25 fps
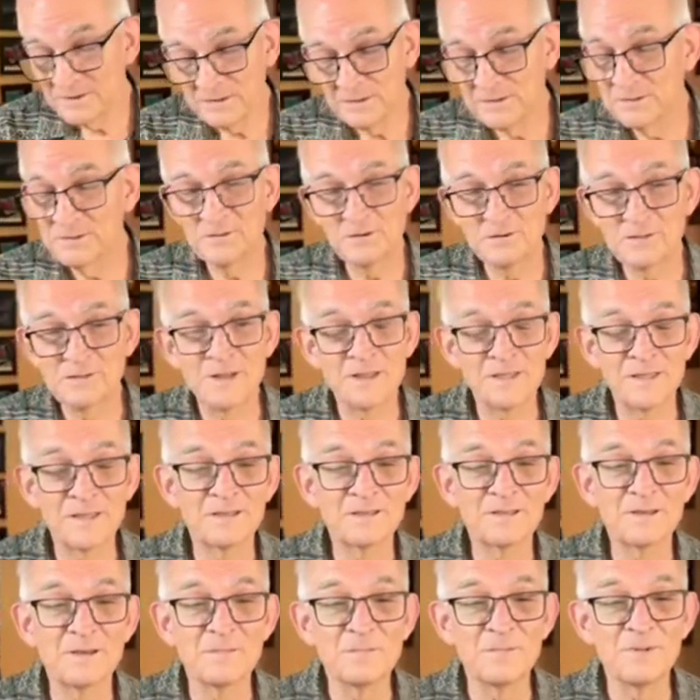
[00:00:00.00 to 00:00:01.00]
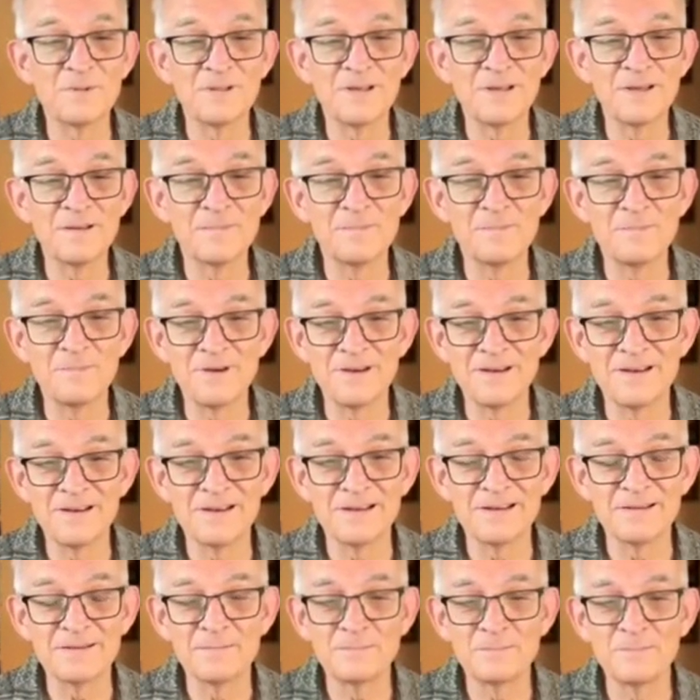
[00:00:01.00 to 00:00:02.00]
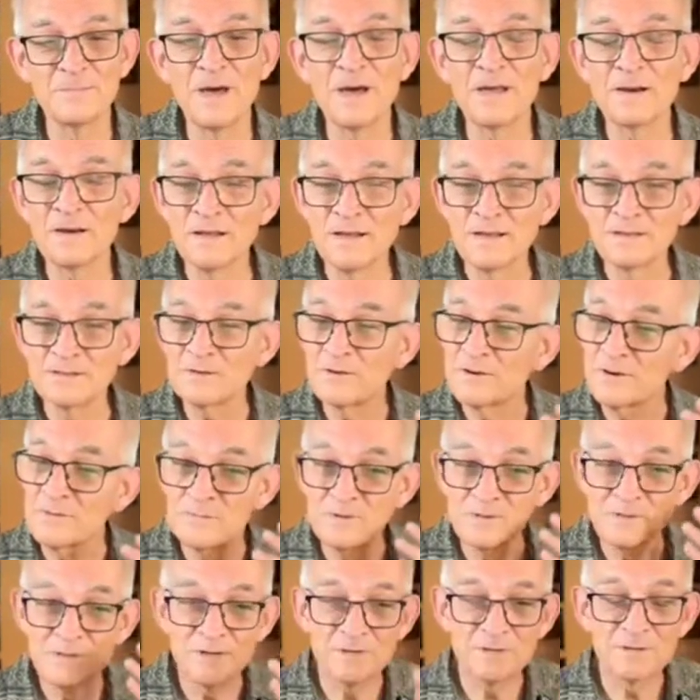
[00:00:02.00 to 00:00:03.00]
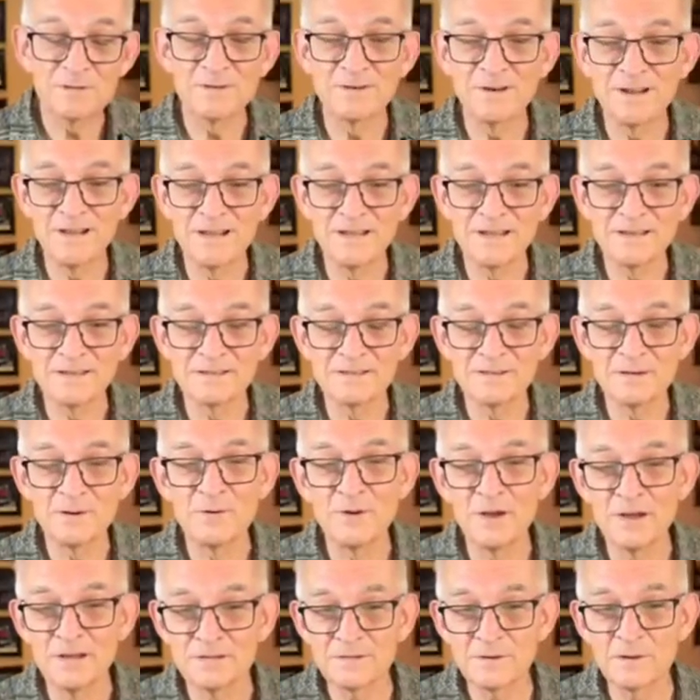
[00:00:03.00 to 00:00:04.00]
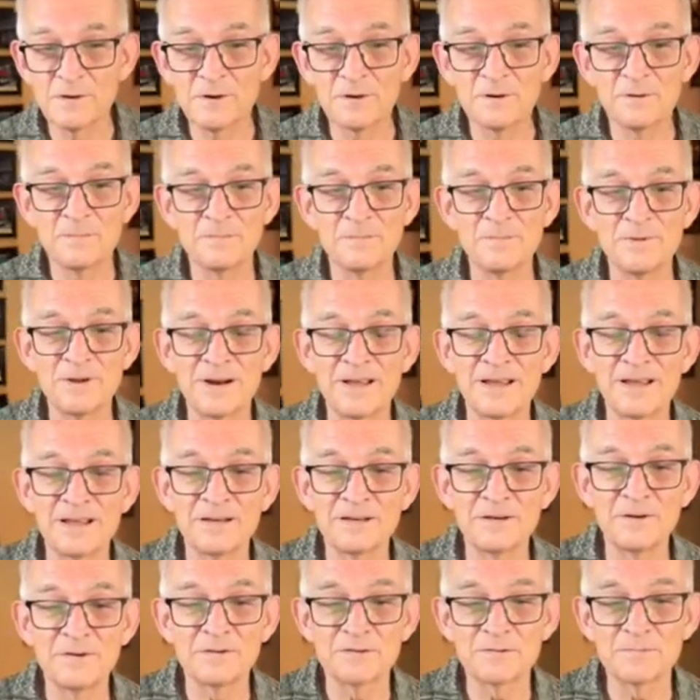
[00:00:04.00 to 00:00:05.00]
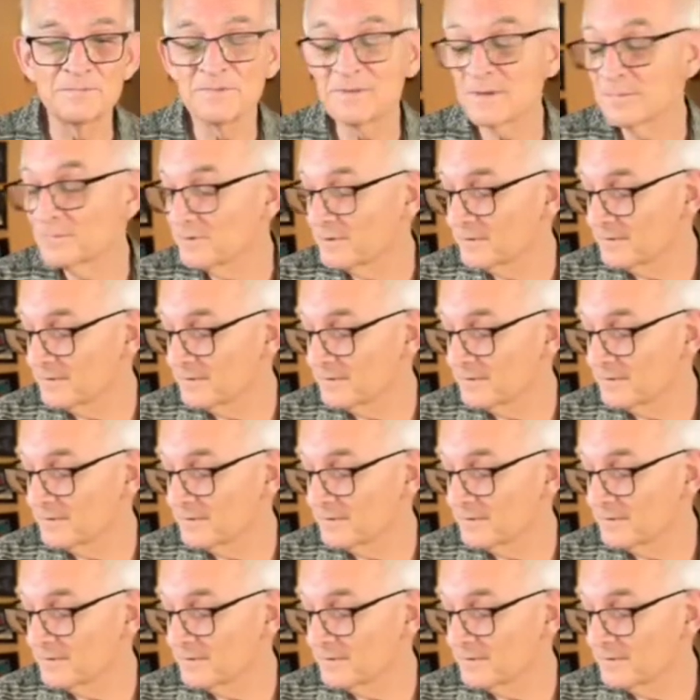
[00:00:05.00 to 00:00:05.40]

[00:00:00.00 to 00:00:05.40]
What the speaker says: just do something simple. I'm not as good a musician as you guys are, but I can do some simple